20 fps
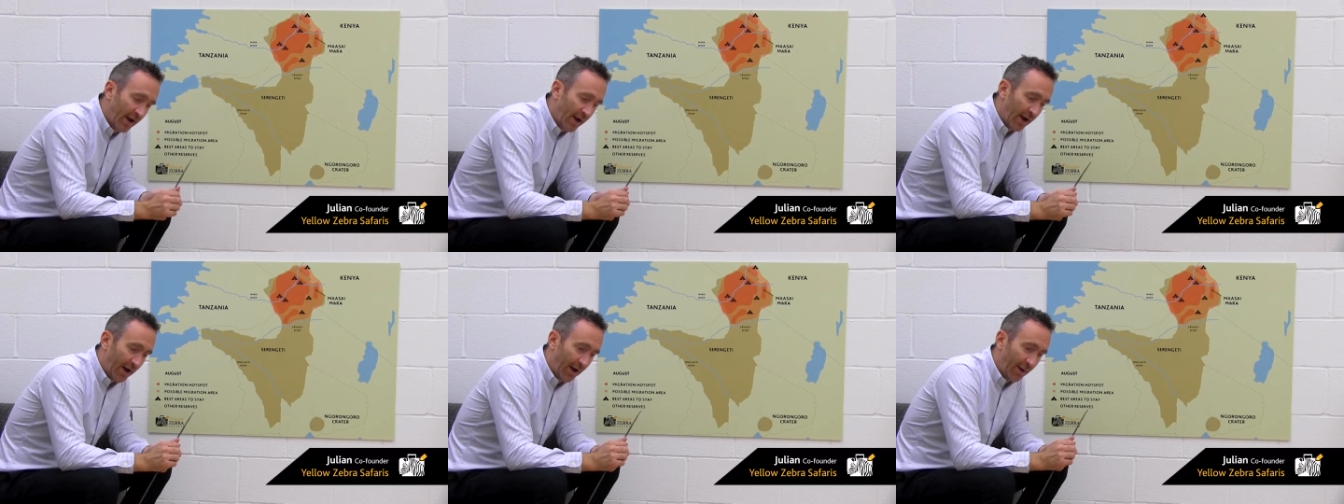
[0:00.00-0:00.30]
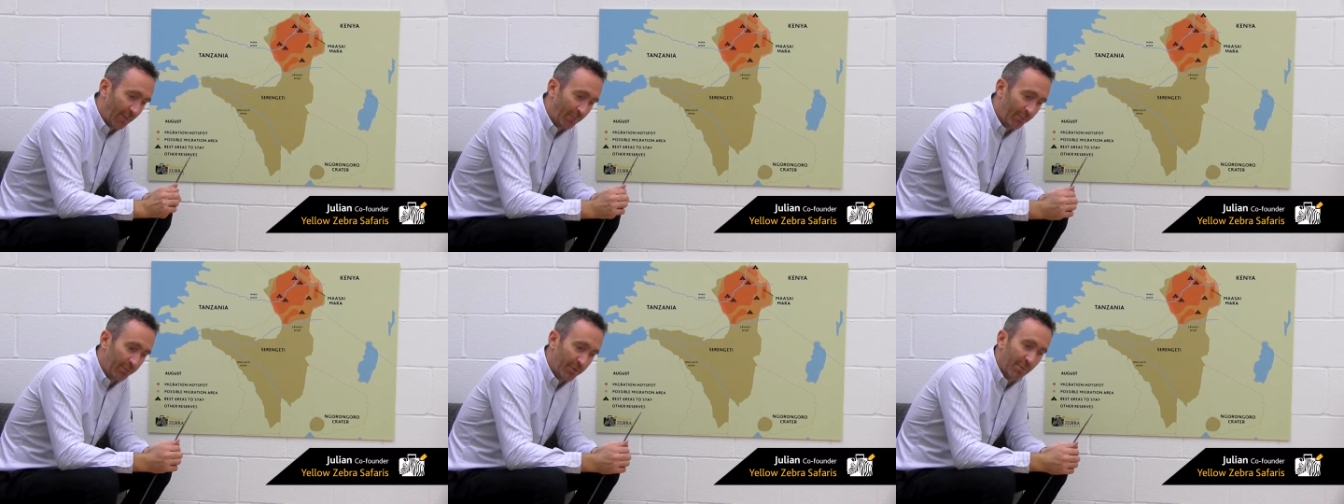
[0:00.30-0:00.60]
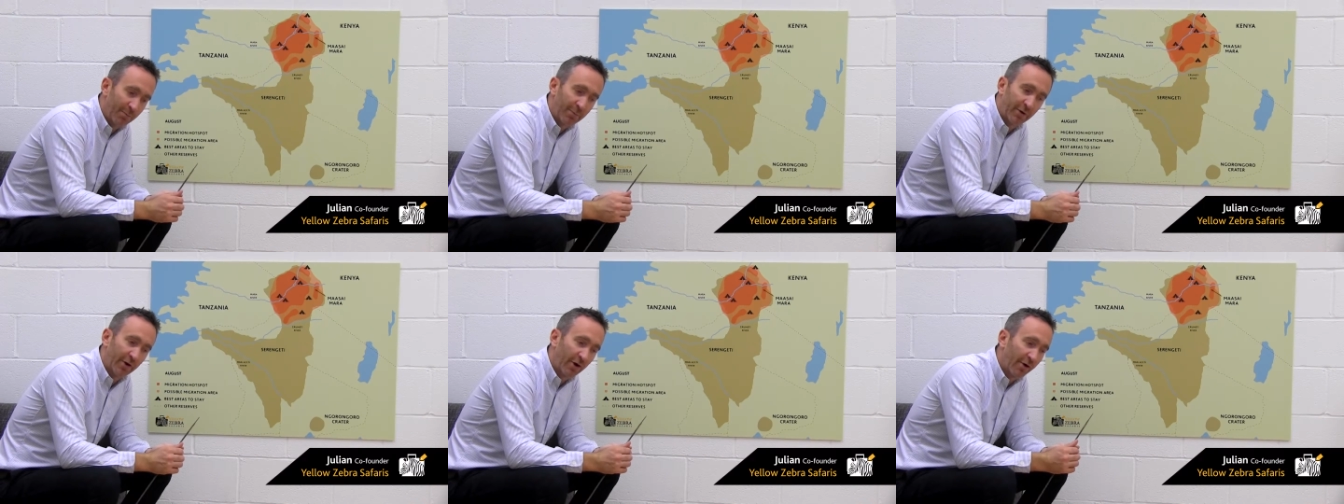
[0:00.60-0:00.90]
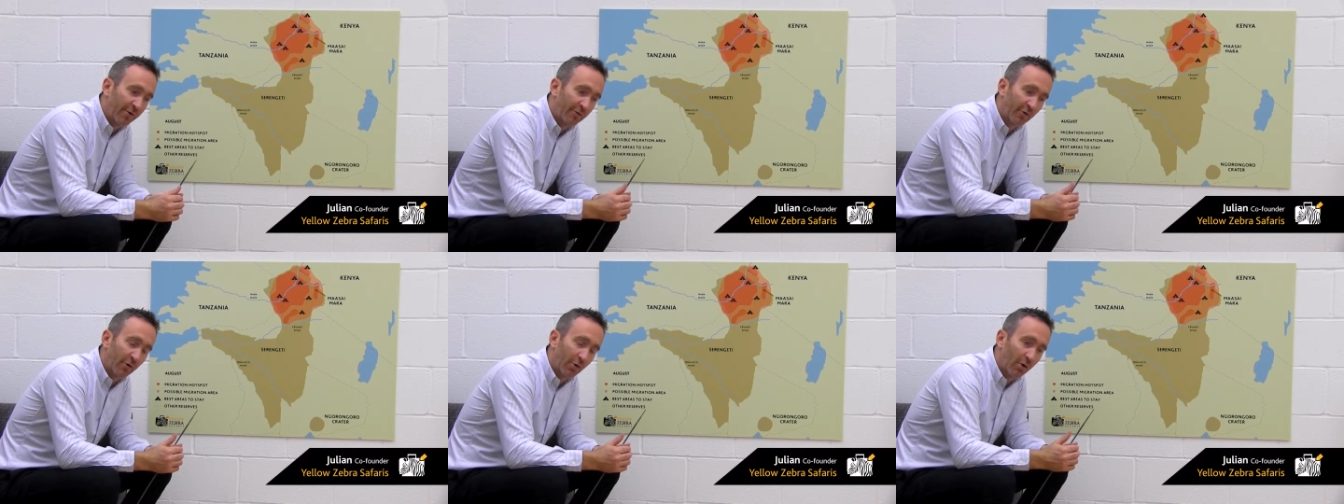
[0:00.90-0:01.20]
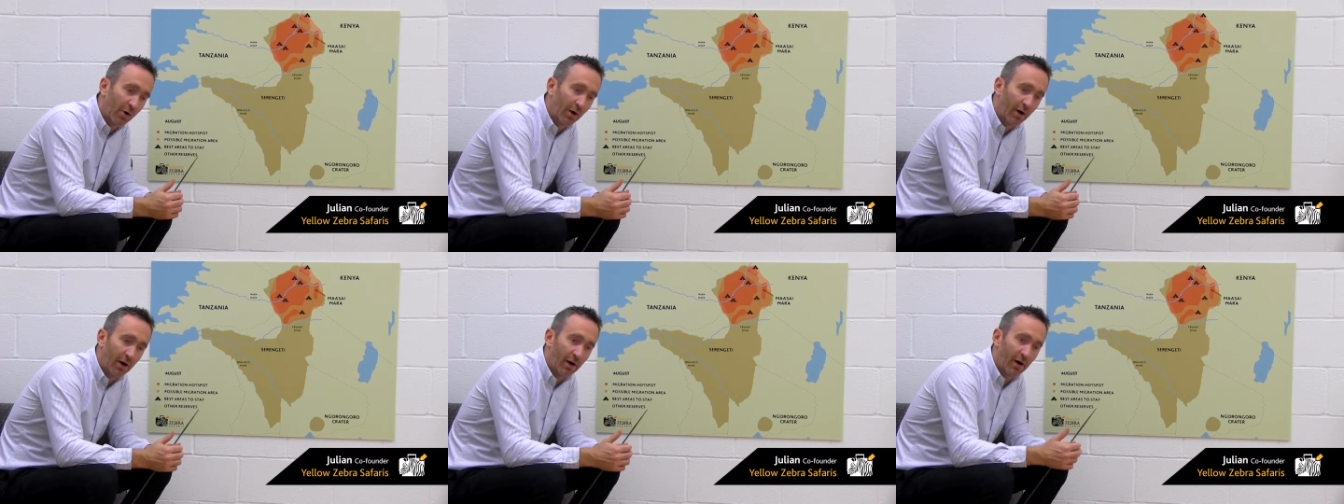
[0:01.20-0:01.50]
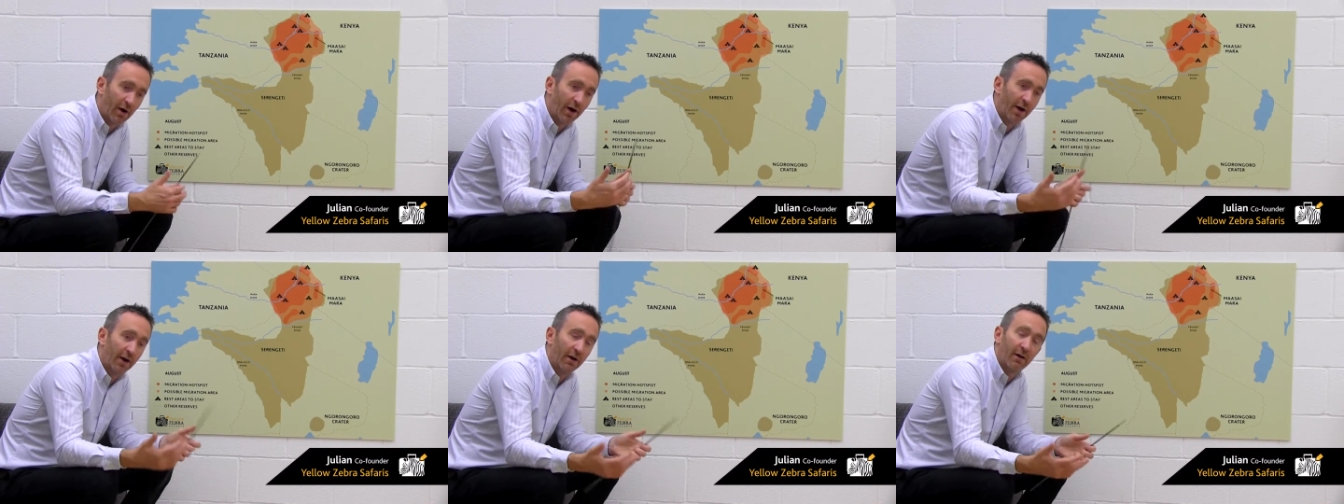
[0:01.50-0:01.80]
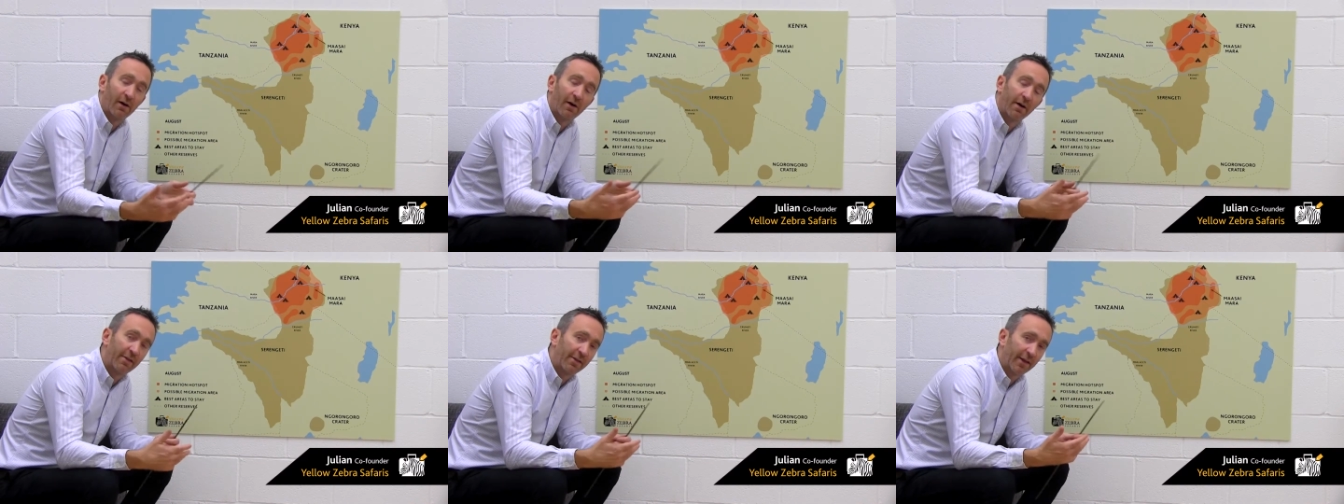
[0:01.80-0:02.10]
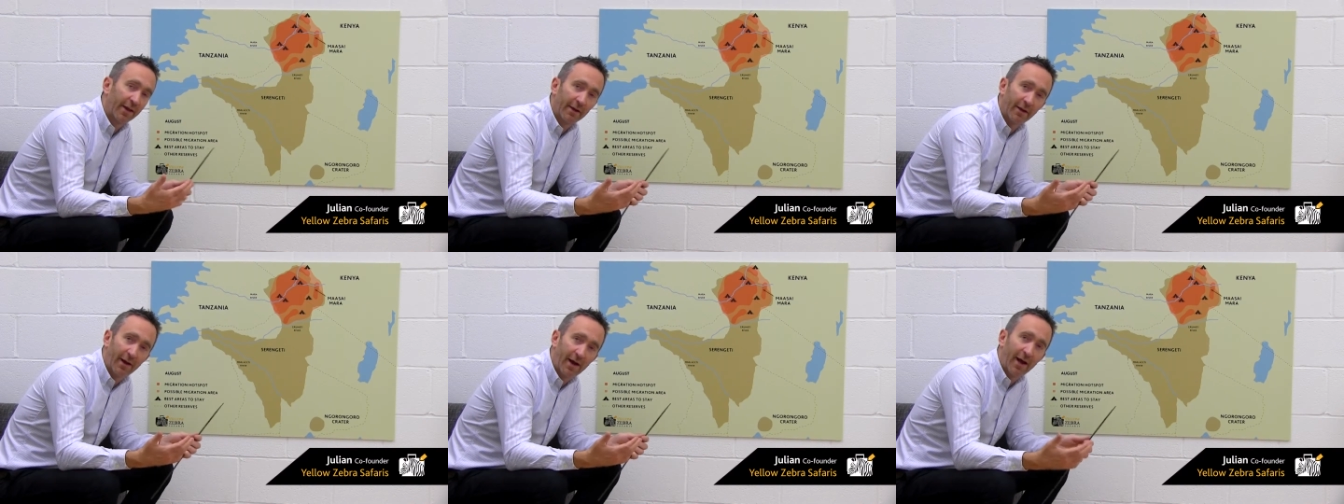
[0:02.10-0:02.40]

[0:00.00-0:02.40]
But overall, I think